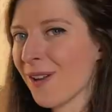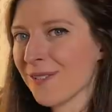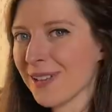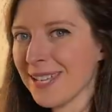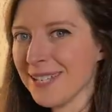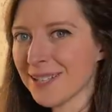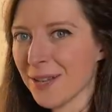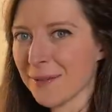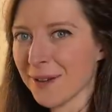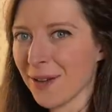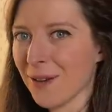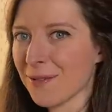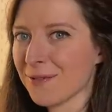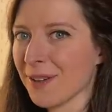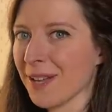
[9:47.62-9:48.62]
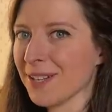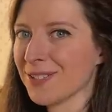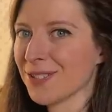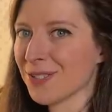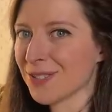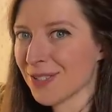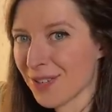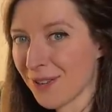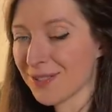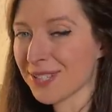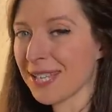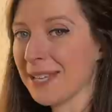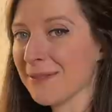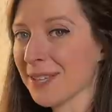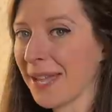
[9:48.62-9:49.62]
of heat coming off it, just enough to
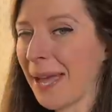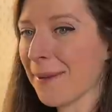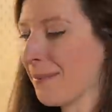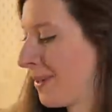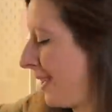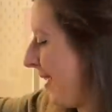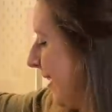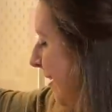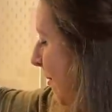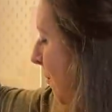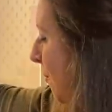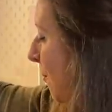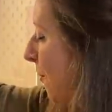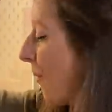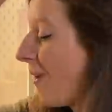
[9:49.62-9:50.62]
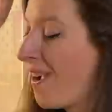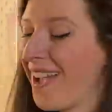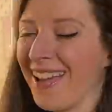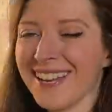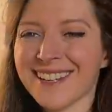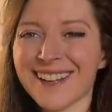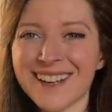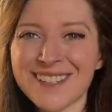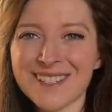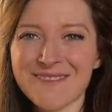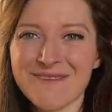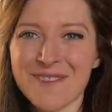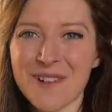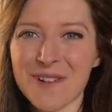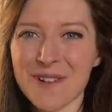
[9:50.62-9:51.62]
keep the cabinet nice
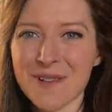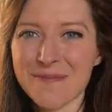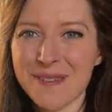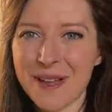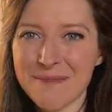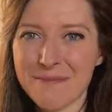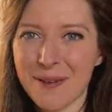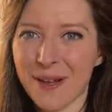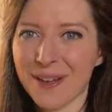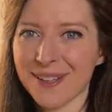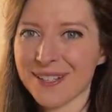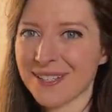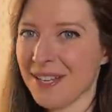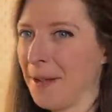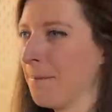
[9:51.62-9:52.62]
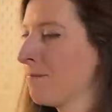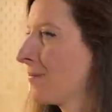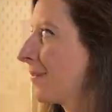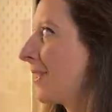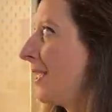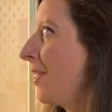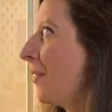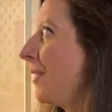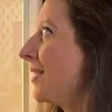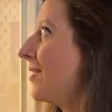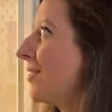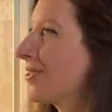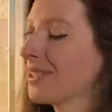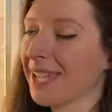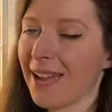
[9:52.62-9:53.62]
and warm. But you know, it
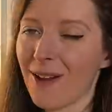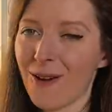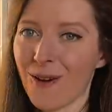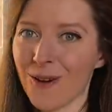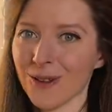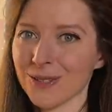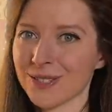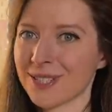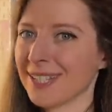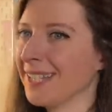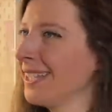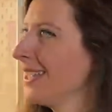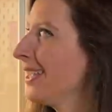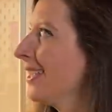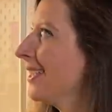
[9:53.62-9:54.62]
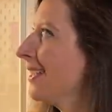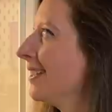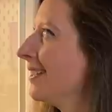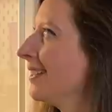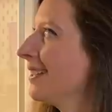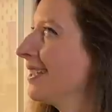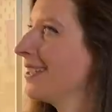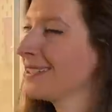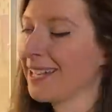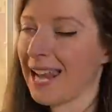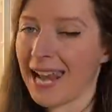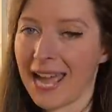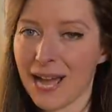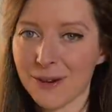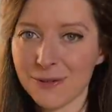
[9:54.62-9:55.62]
doesn't get hot, it isn't
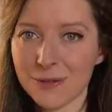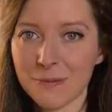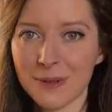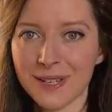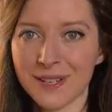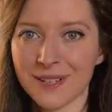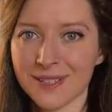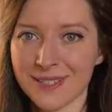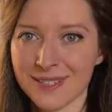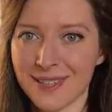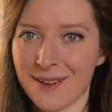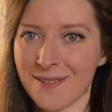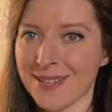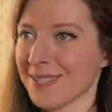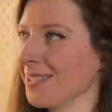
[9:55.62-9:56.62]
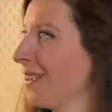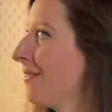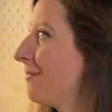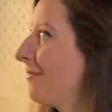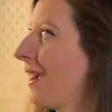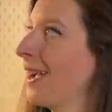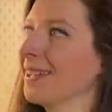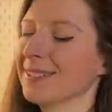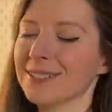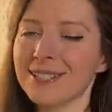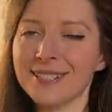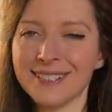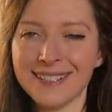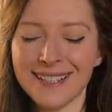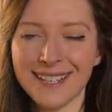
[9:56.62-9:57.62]
loud because there isn't a fan
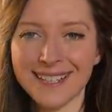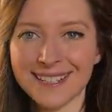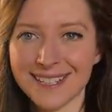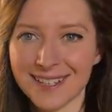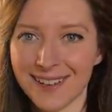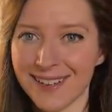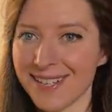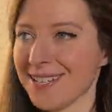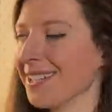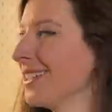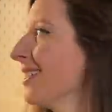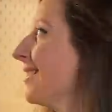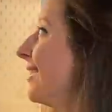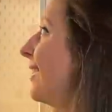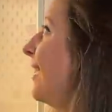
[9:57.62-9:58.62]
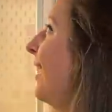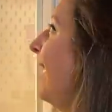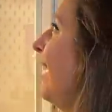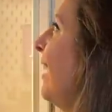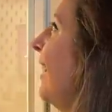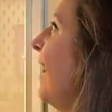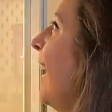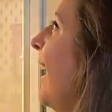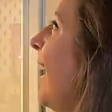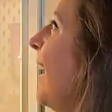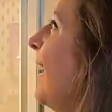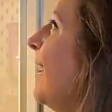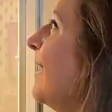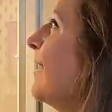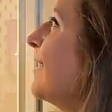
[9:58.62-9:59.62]
inside it,
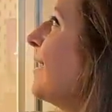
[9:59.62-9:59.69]
and